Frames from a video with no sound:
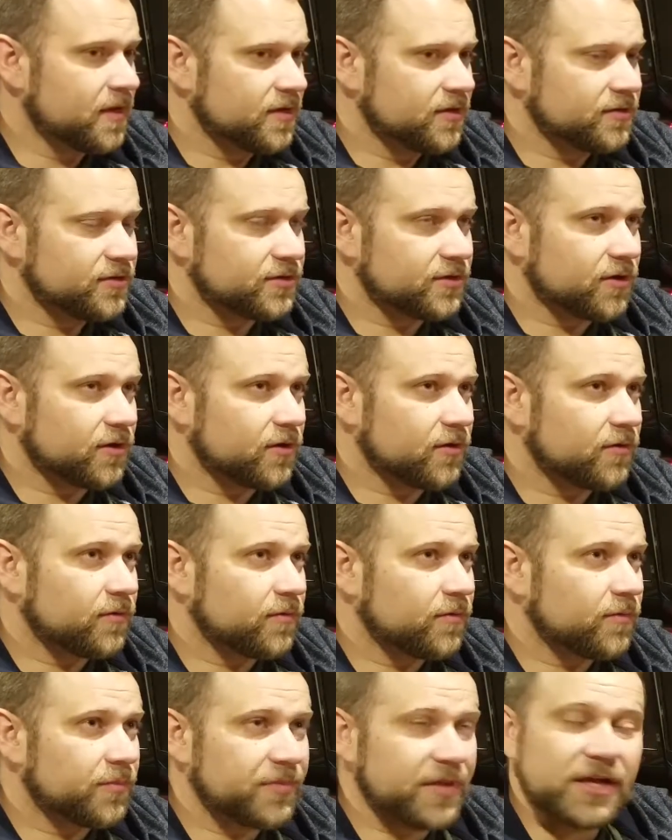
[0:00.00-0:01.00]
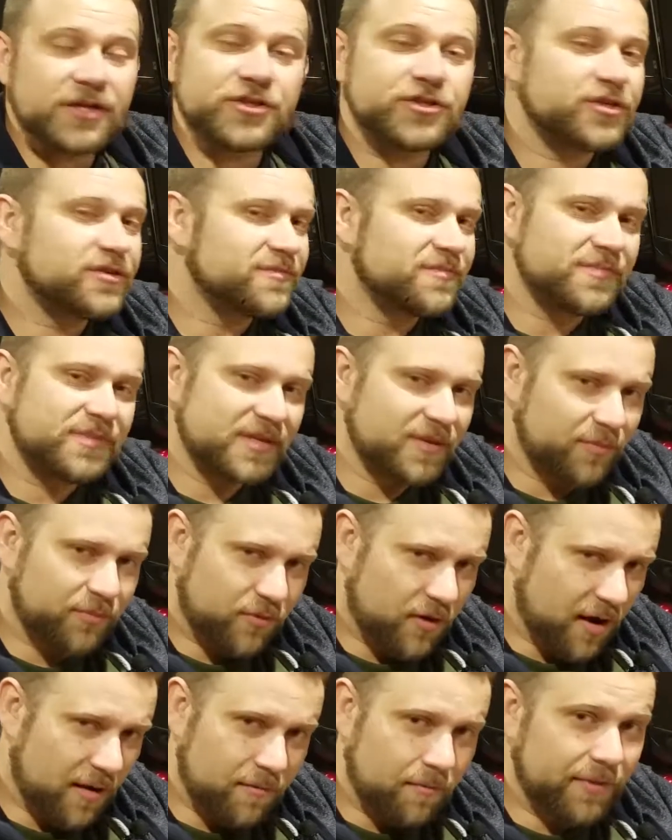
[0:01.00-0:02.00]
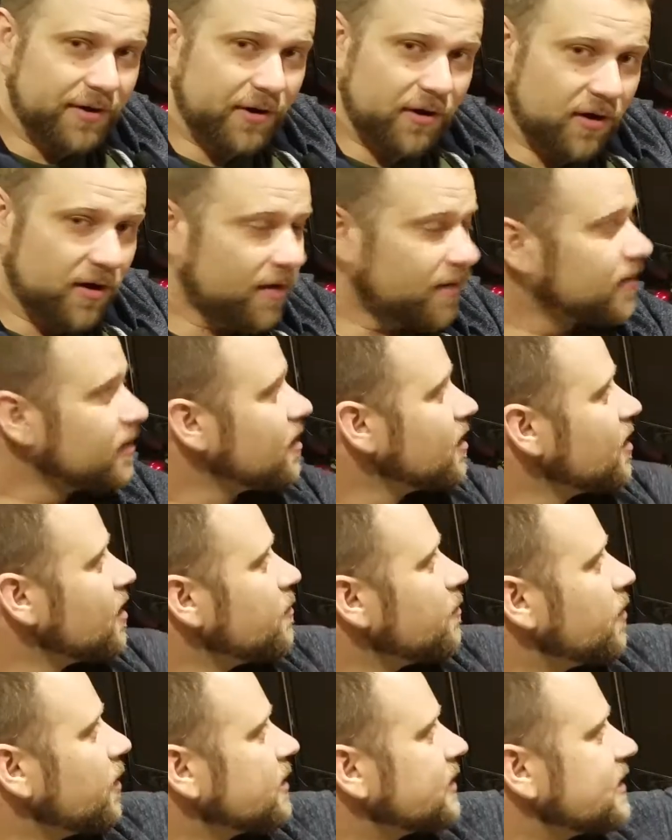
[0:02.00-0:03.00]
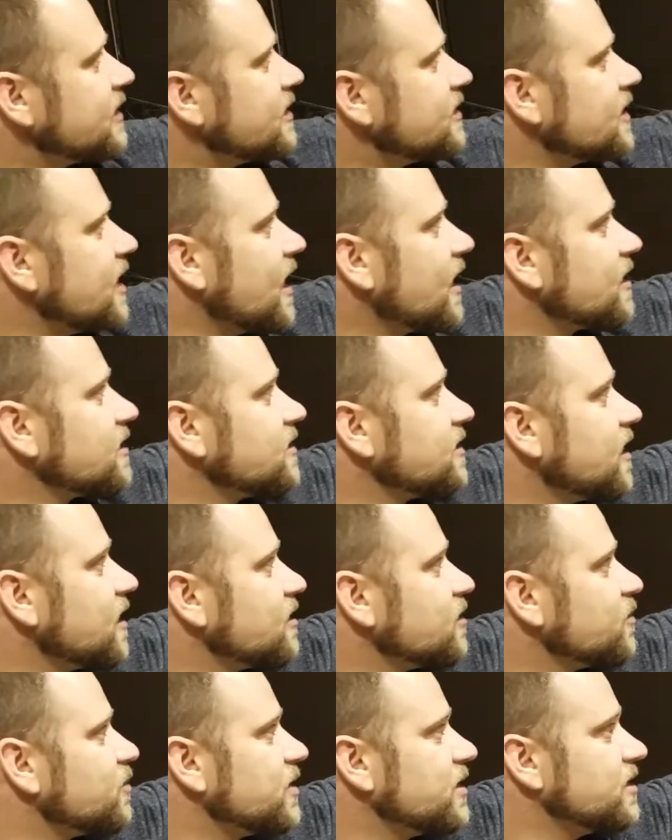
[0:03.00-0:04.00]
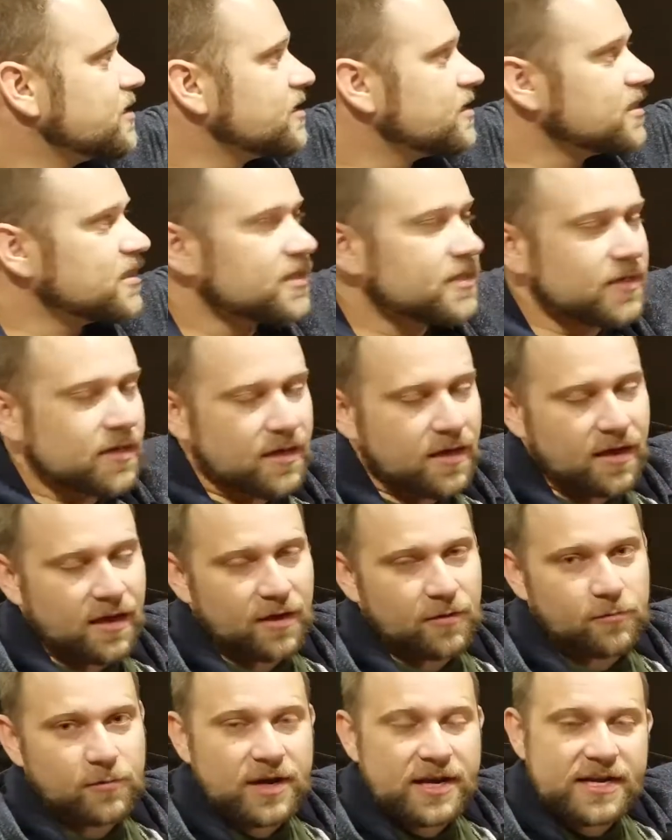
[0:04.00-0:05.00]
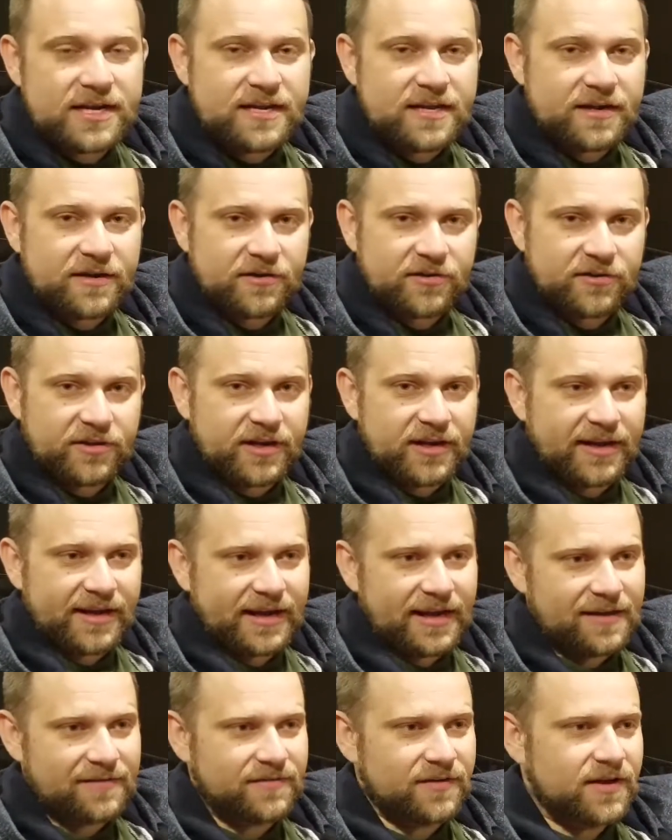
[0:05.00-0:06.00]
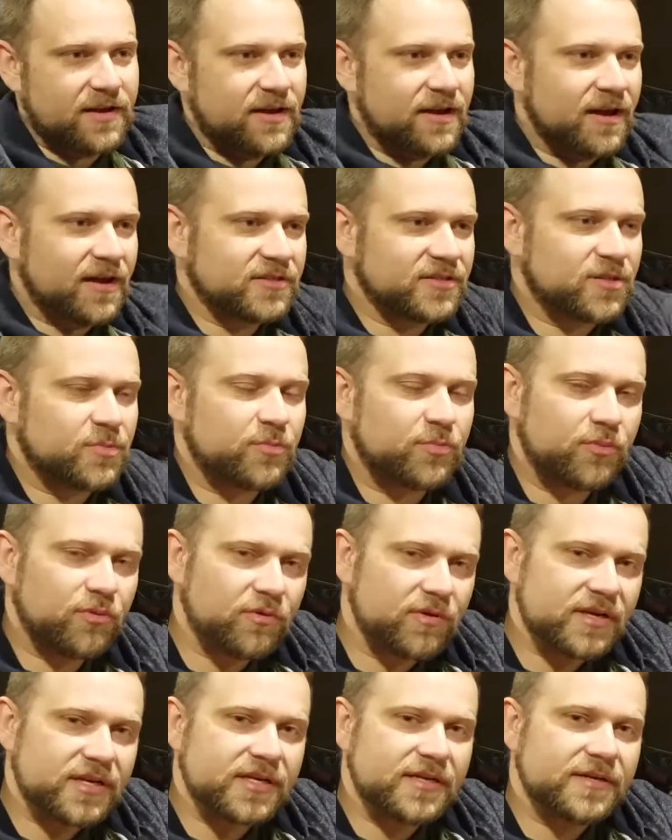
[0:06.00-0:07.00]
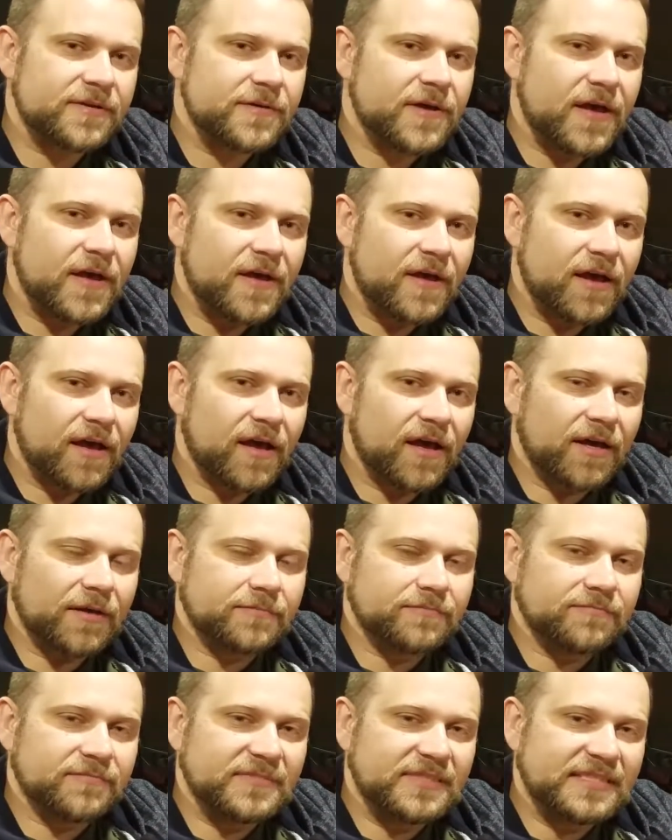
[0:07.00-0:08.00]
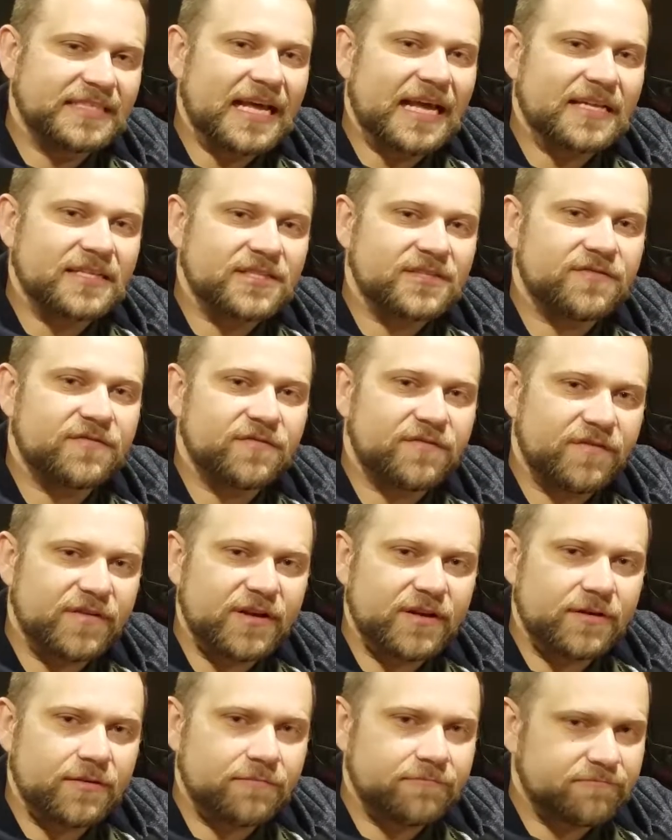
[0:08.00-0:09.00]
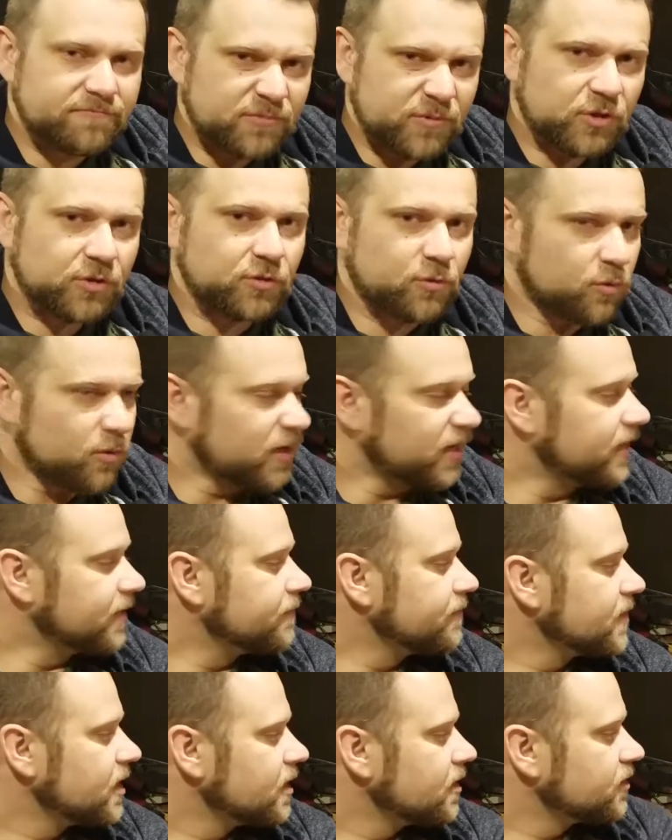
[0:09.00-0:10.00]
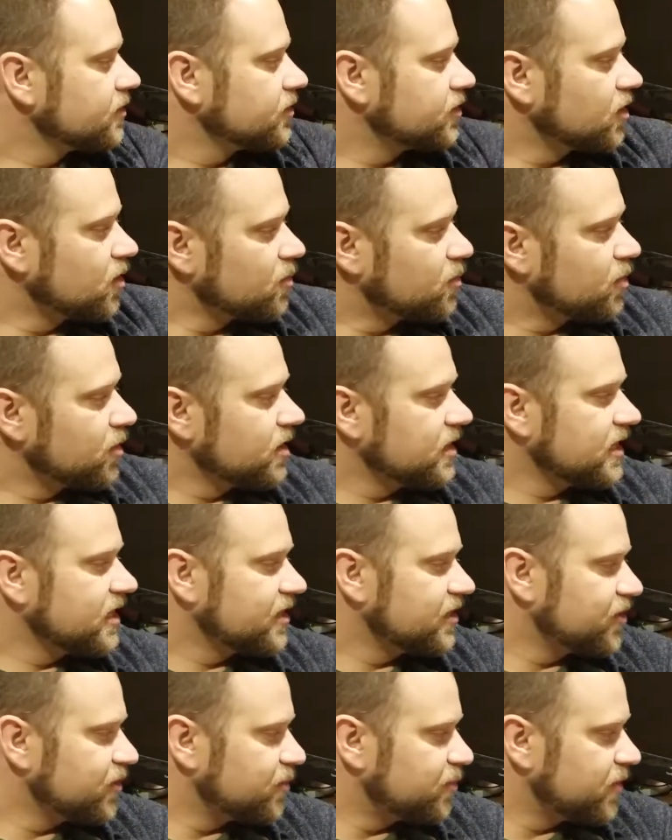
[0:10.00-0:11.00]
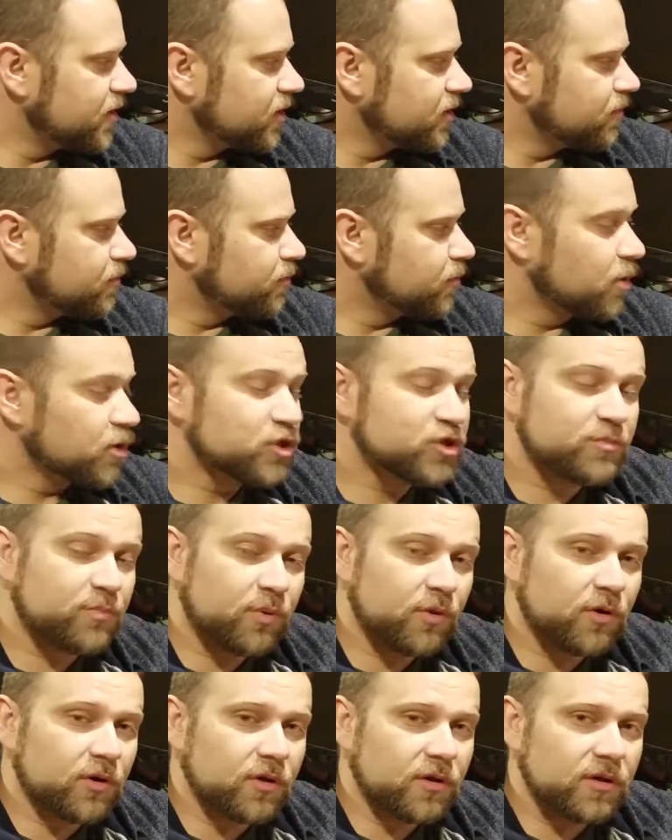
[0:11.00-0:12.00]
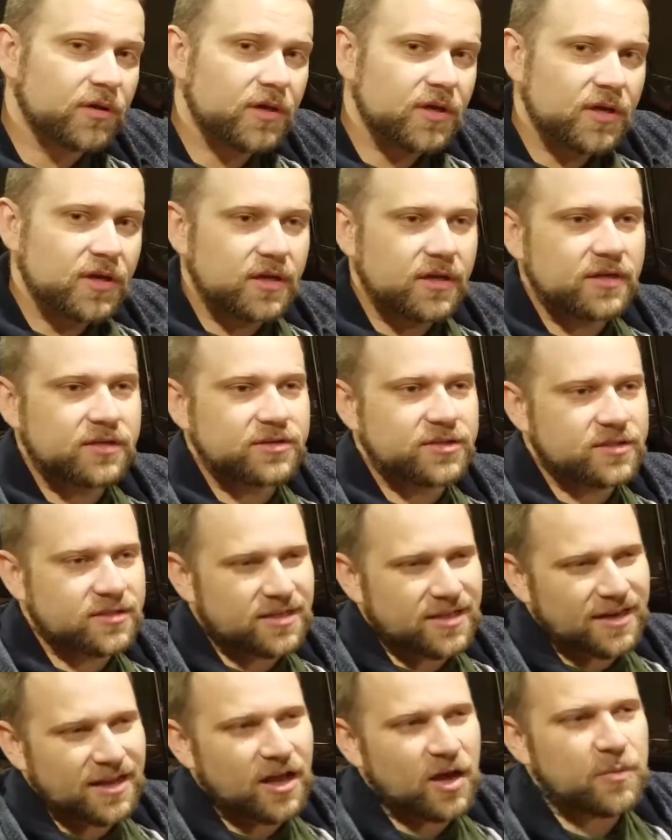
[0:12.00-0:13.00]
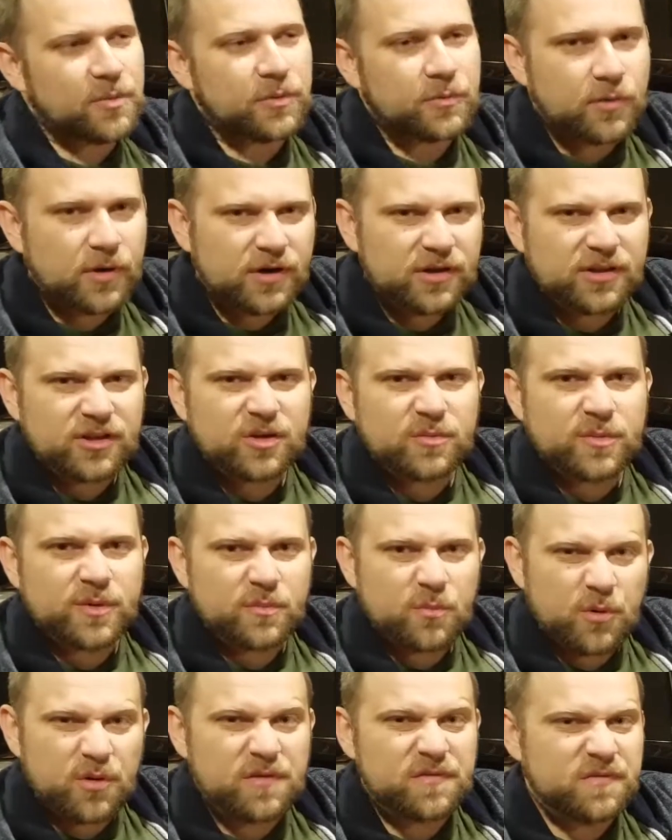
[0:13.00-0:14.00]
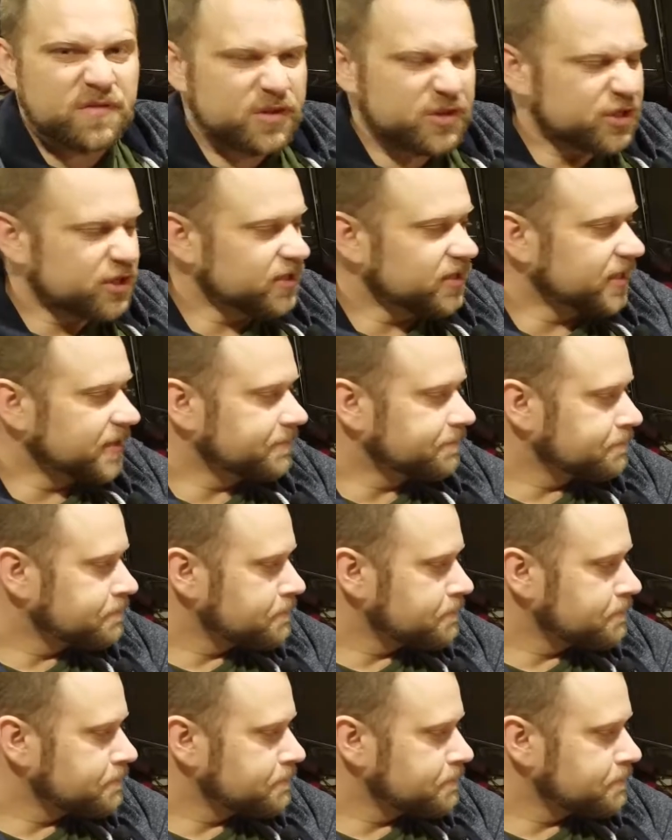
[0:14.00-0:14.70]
So that shouldn't be a problem at all. But this XSPC radiator that I have has a pretty dense, thin grid. So putting it into push-pull is just going to help it run a little bit more efficiently.